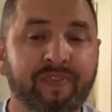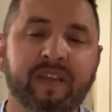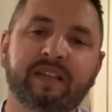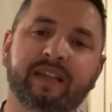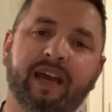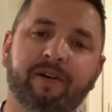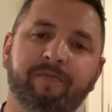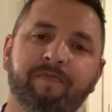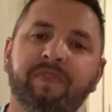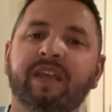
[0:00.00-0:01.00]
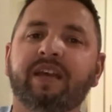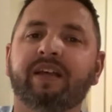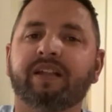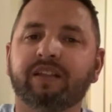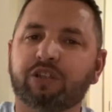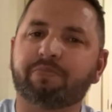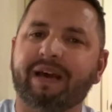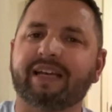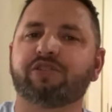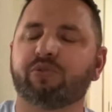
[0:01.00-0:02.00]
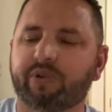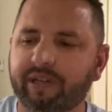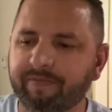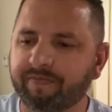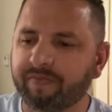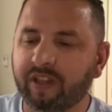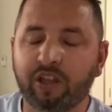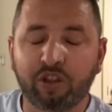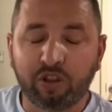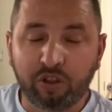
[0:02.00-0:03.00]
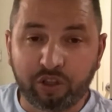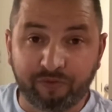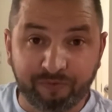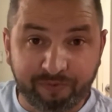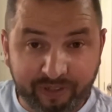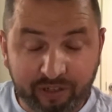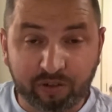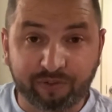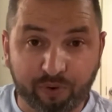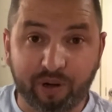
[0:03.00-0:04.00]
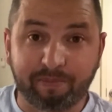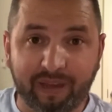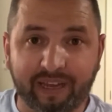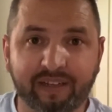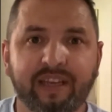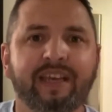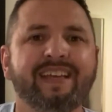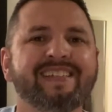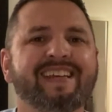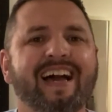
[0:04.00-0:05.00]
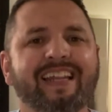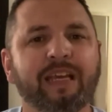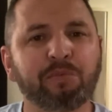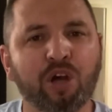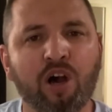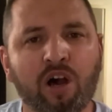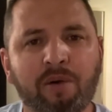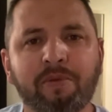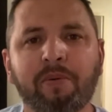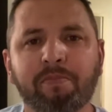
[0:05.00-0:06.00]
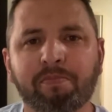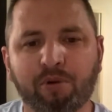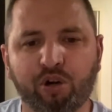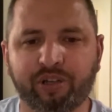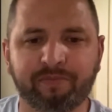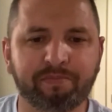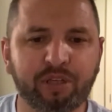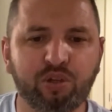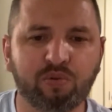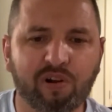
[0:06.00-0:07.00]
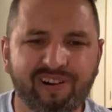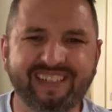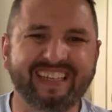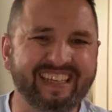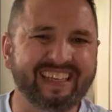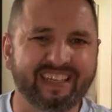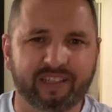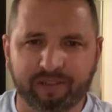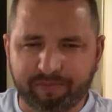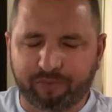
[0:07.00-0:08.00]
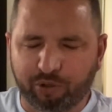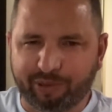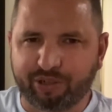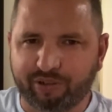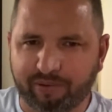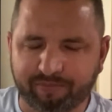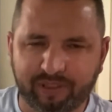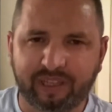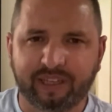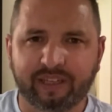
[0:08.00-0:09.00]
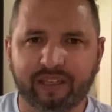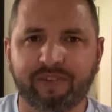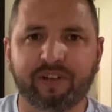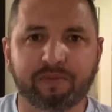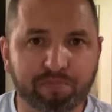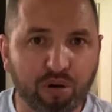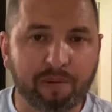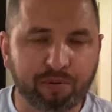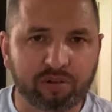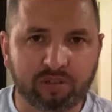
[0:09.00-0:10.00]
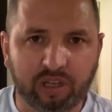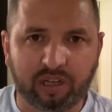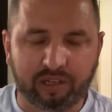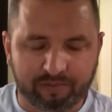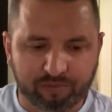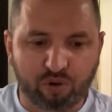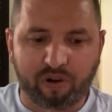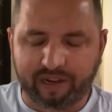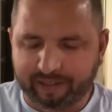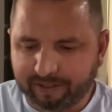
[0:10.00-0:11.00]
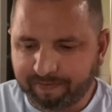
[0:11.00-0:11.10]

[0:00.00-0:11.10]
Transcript: Now, little backstory. The inventor of Grypmat is a guy named Tom Burden, B-U-R-D-E-N. I want to make sure I'm giving it proper credit.